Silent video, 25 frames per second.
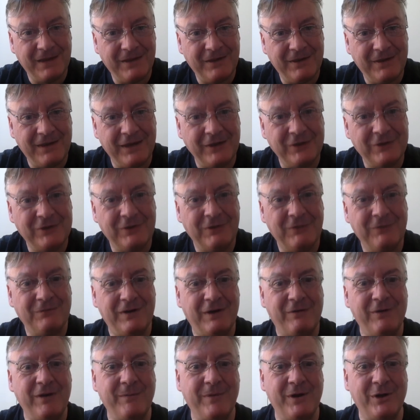Thanks
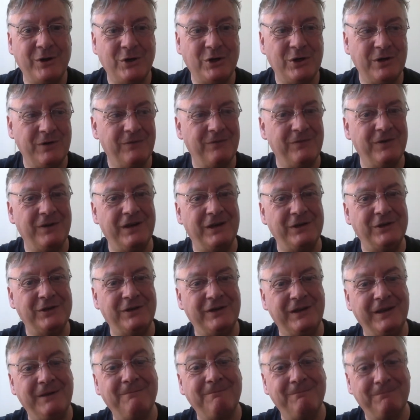very much for
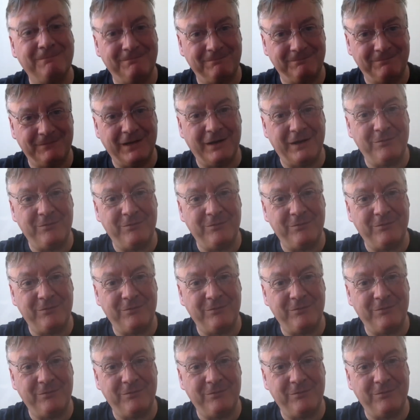listening. I